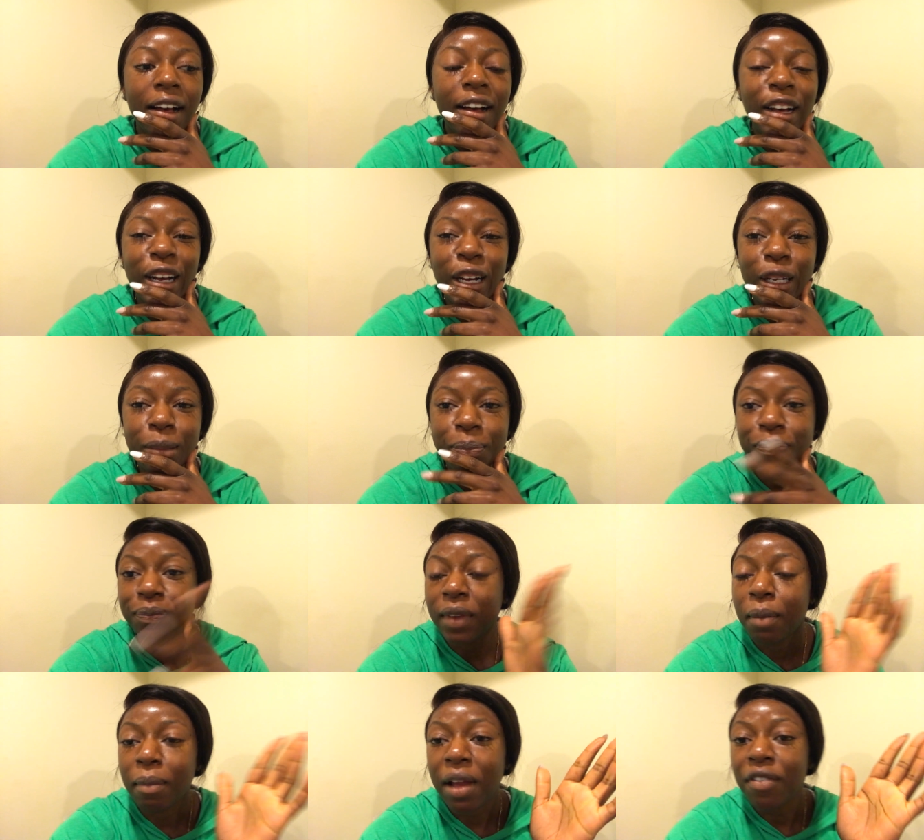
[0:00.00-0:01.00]
Um,
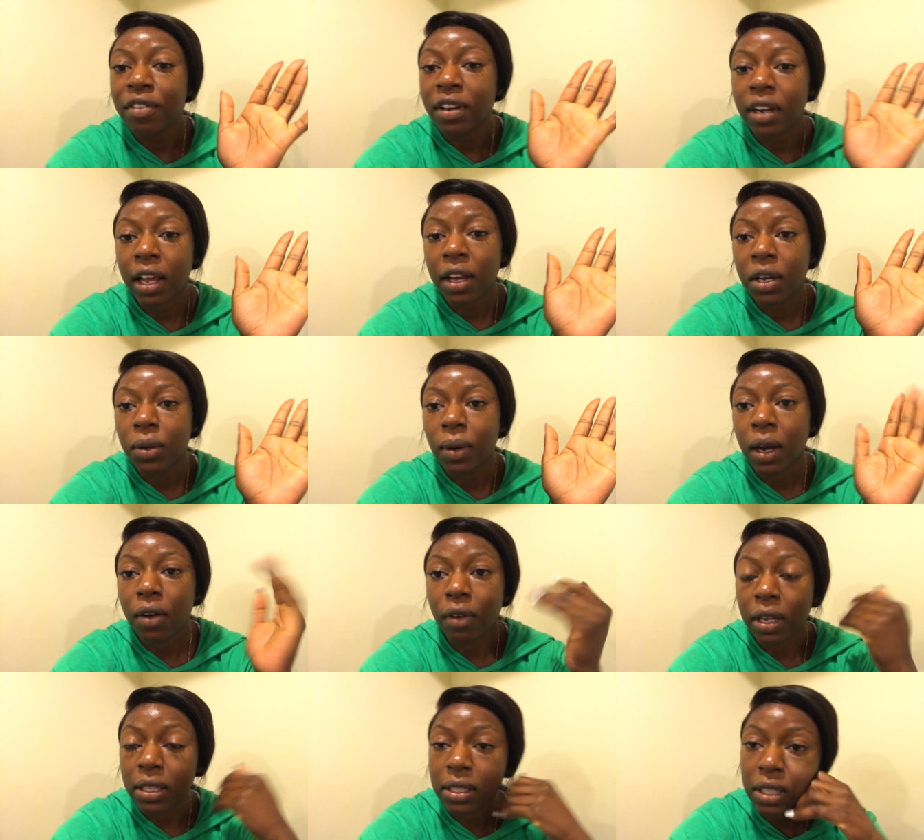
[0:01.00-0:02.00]
my friend Ekua
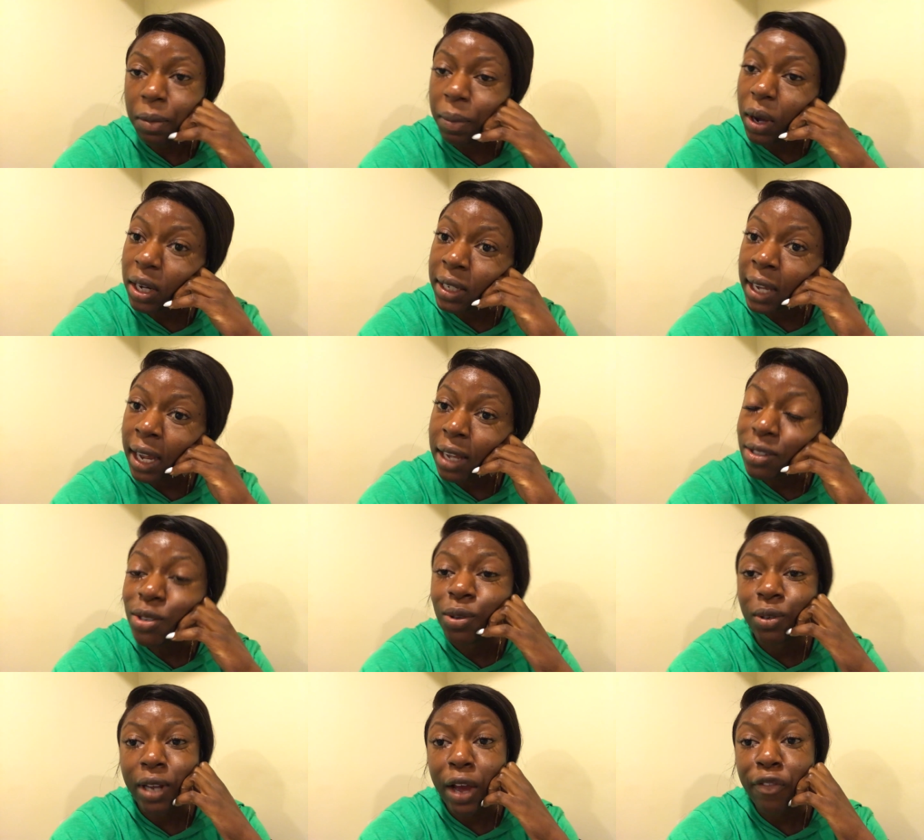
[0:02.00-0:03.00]
runs a podcast
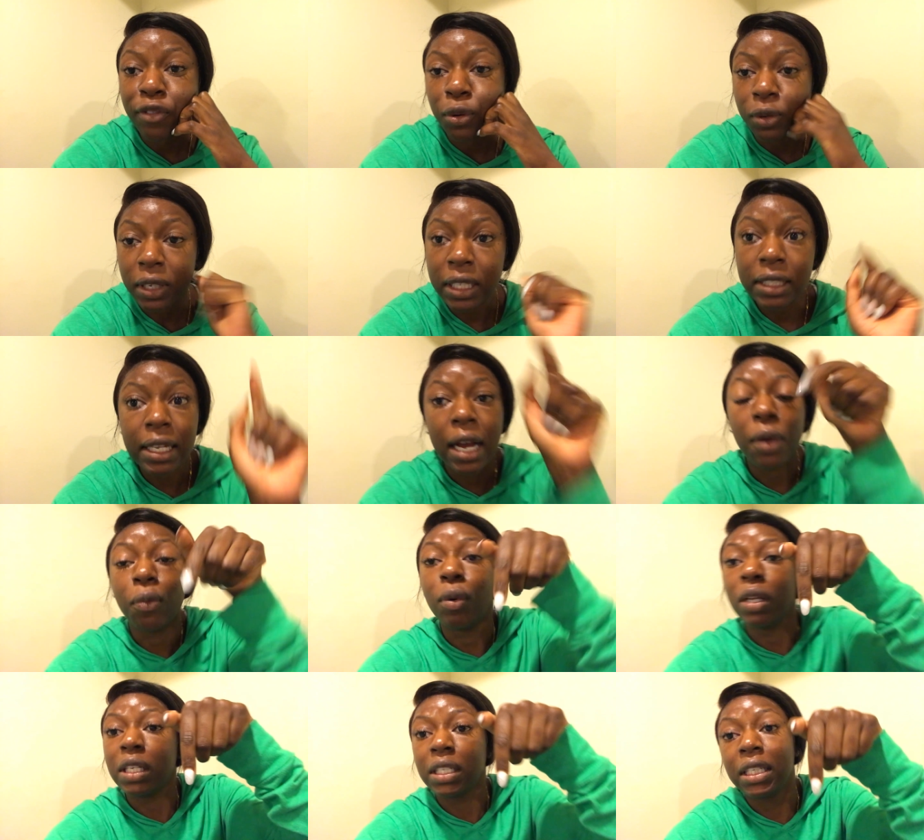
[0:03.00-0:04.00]
called Afrolit. I
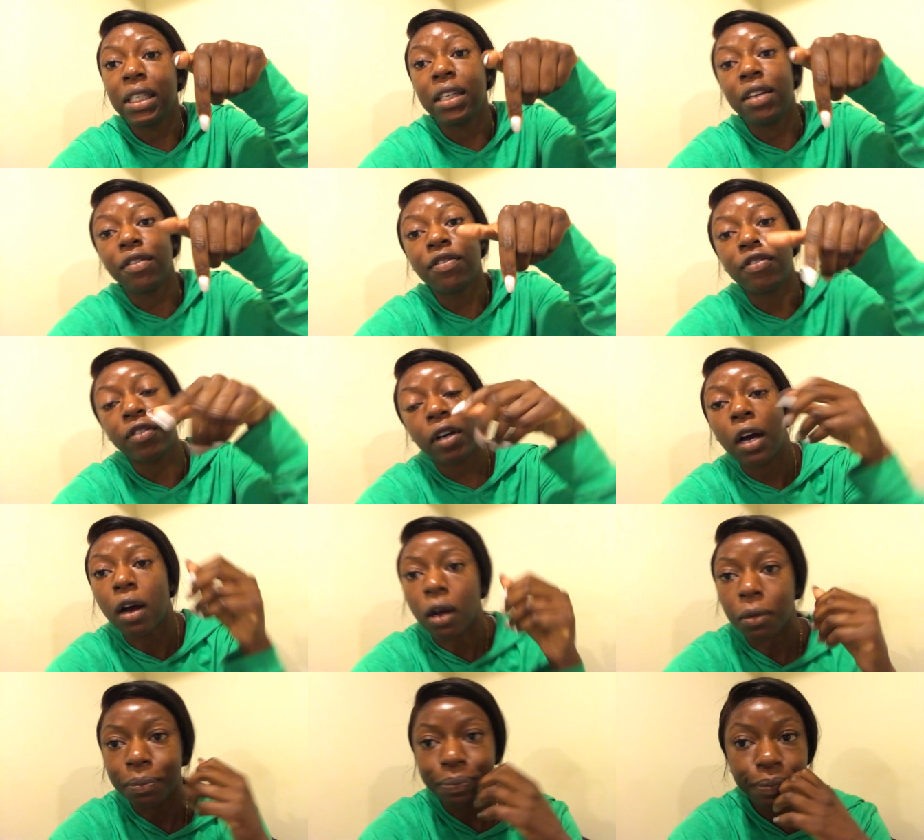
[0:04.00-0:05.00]
will leave
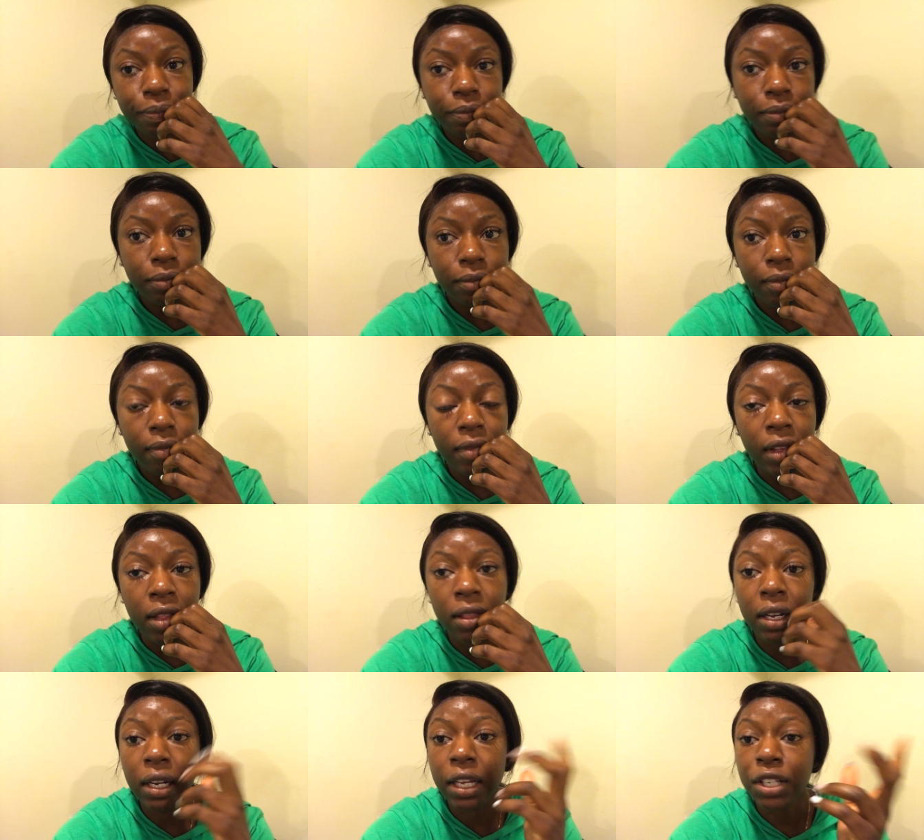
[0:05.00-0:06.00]
um,
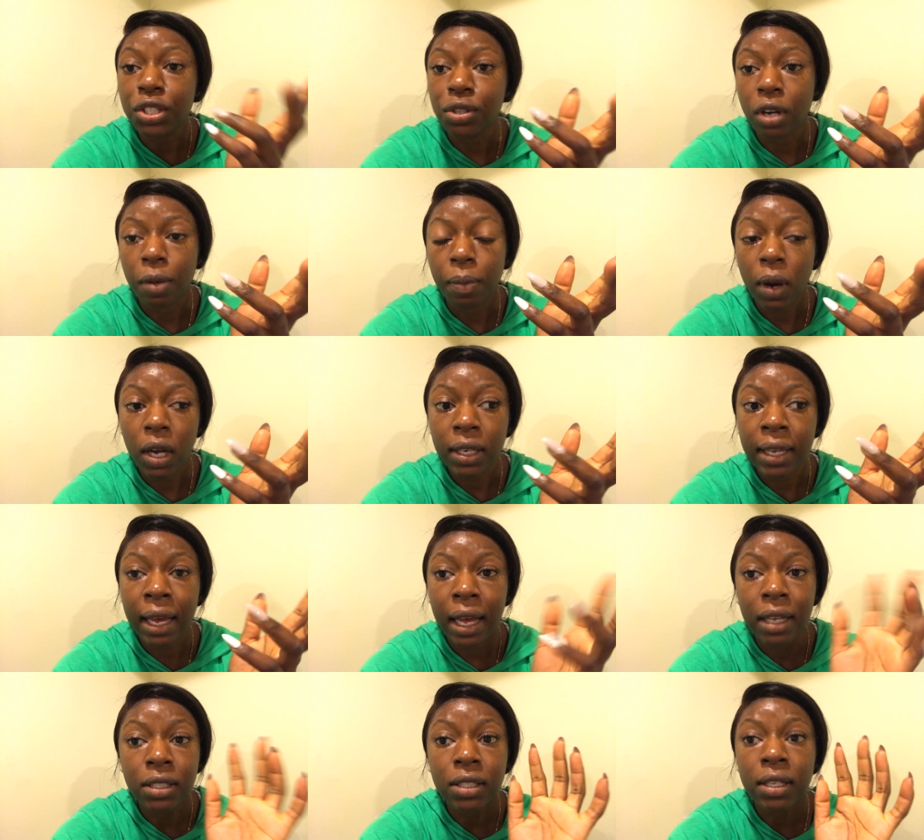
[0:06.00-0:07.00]
the link to her
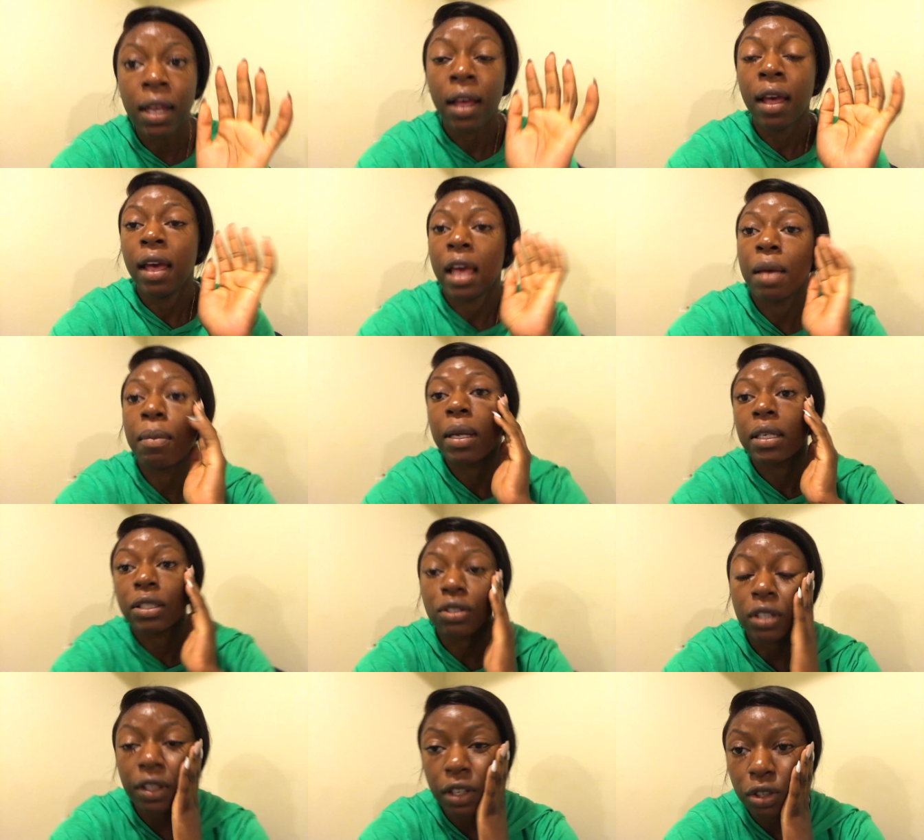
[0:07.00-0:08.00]
podcast in my
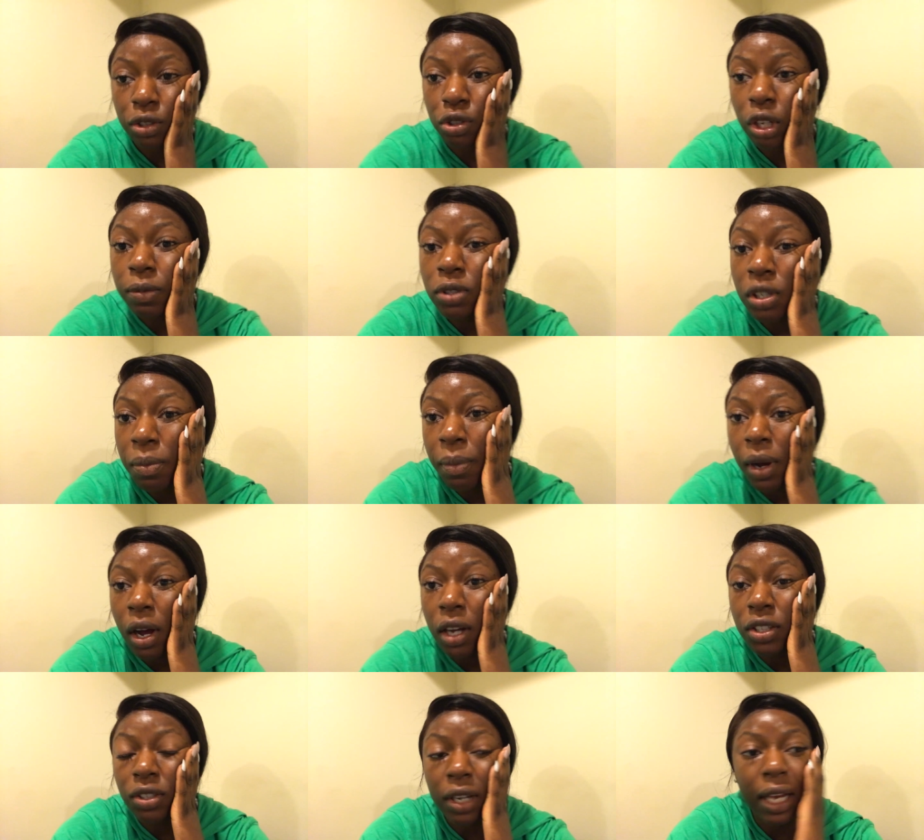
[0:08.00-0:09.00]
dis- in the description
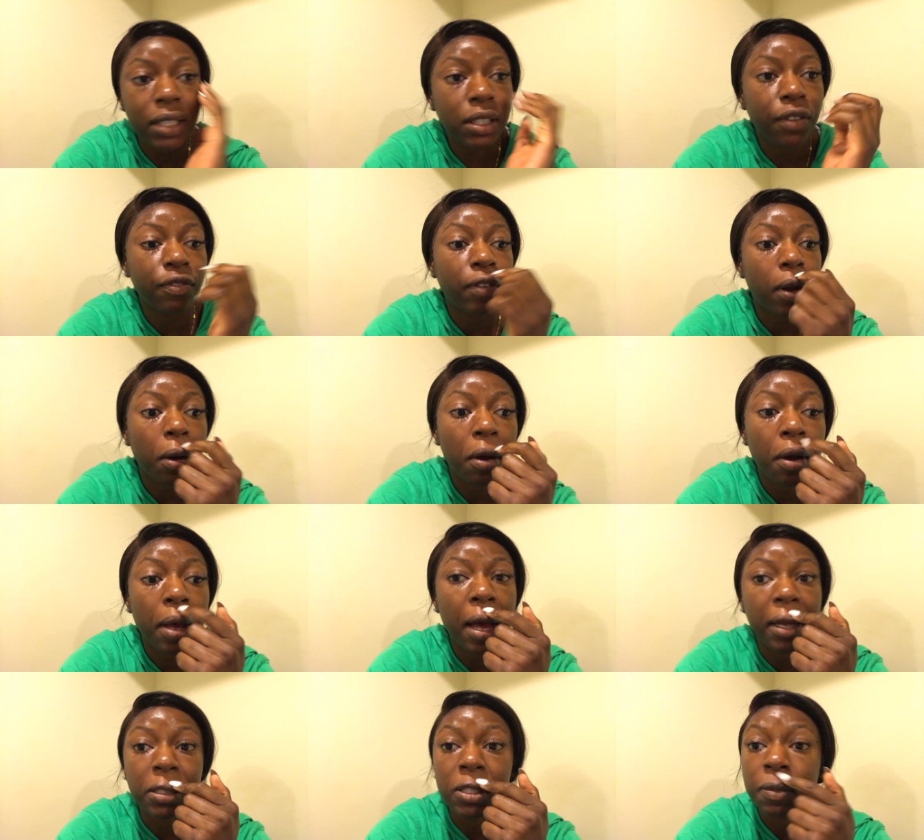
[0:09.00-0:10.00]
box. You guys can follow her
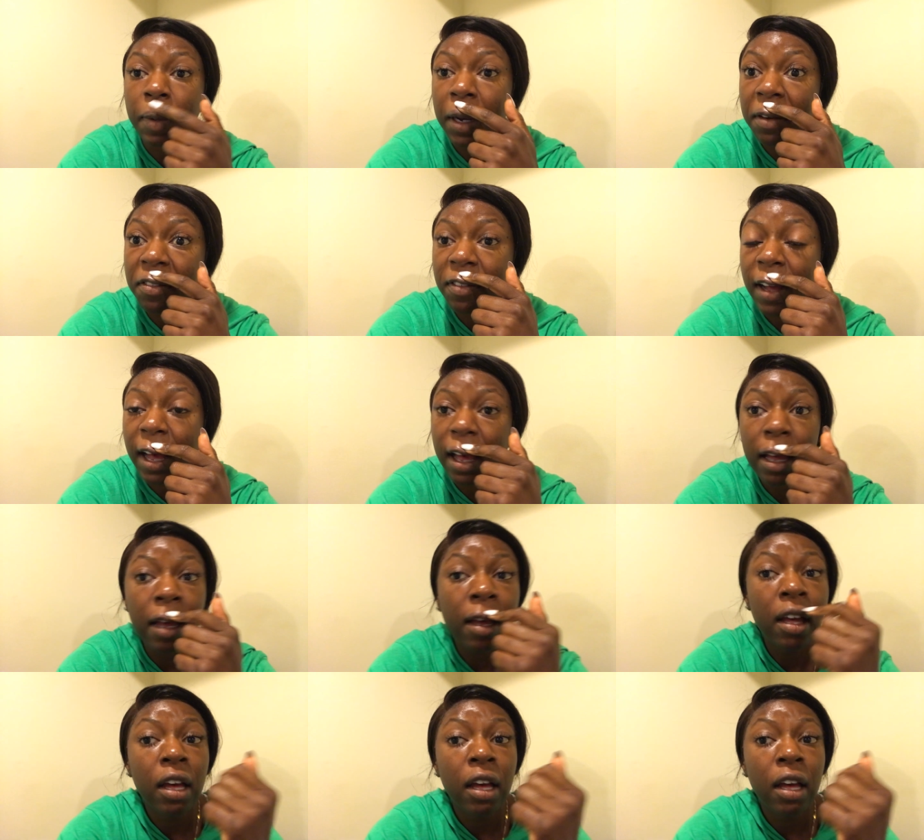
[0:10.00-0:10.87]
on Spotify.